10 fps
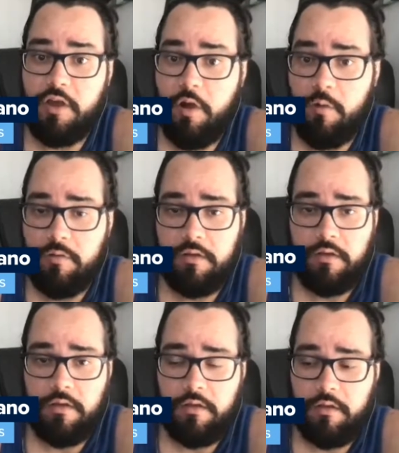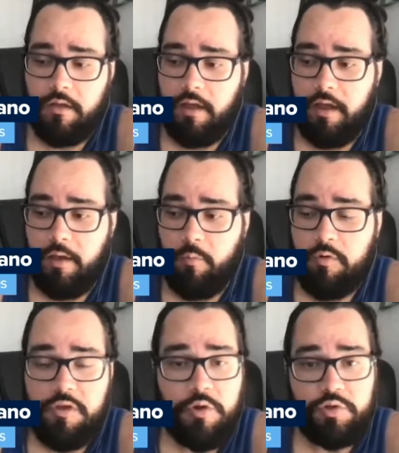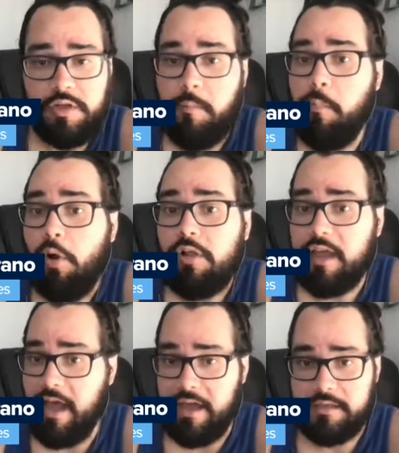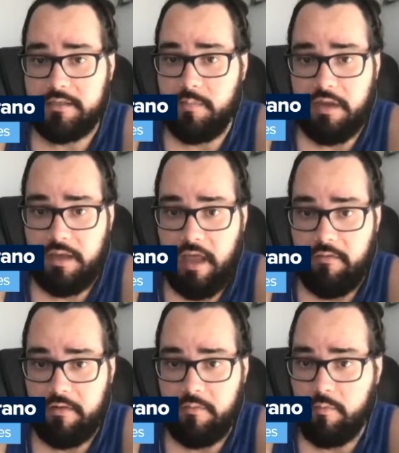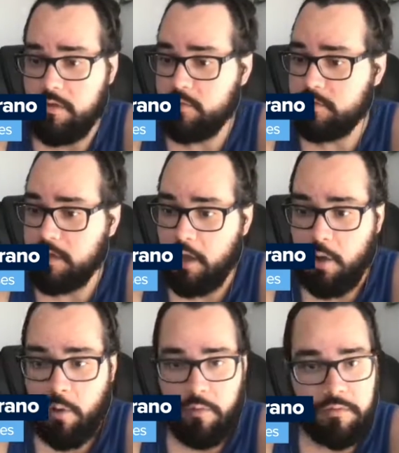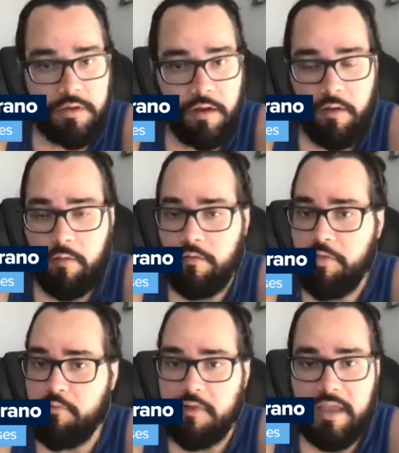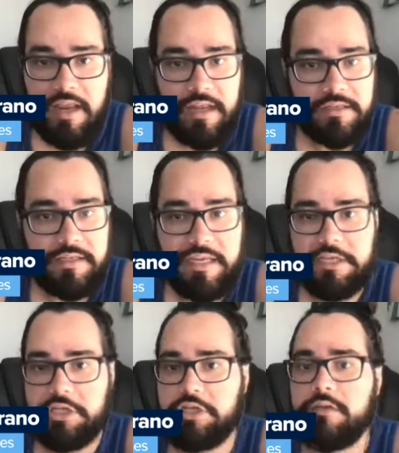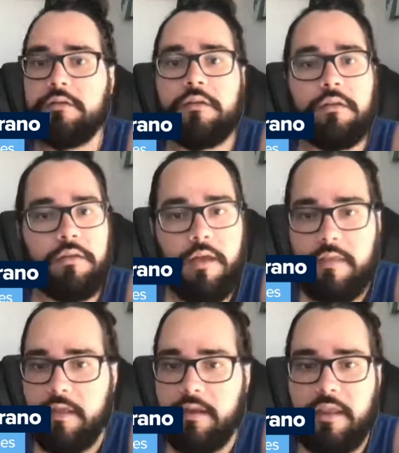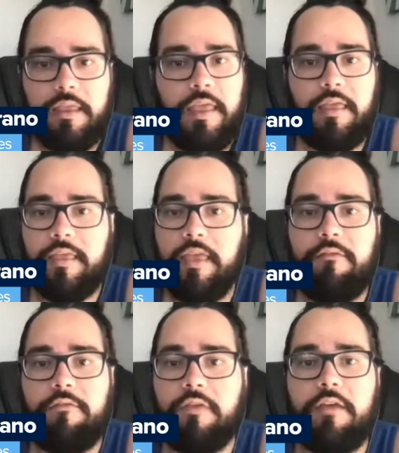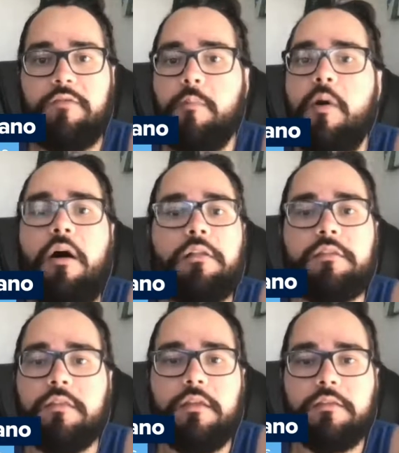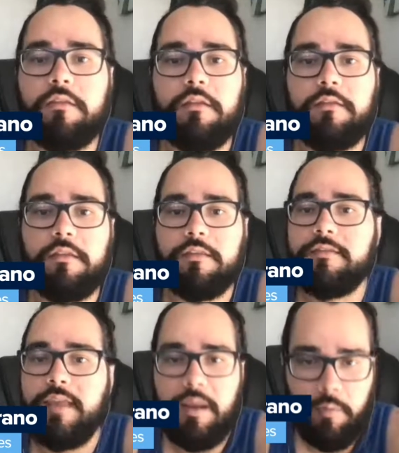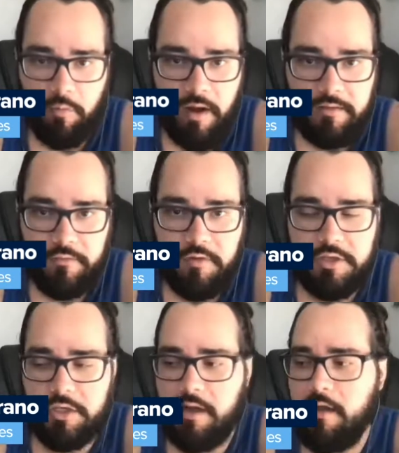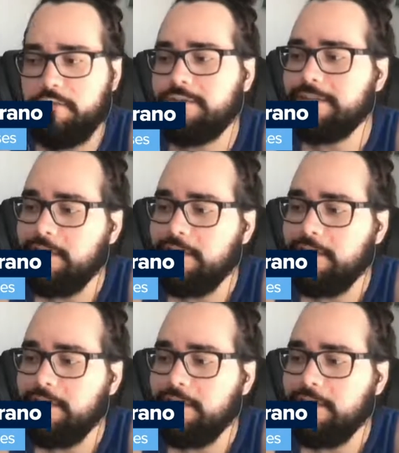So we're usually bulk guys, me and Kevin. We usually go, 3 innings each, and then give the ball to the stable, right, to finish it off.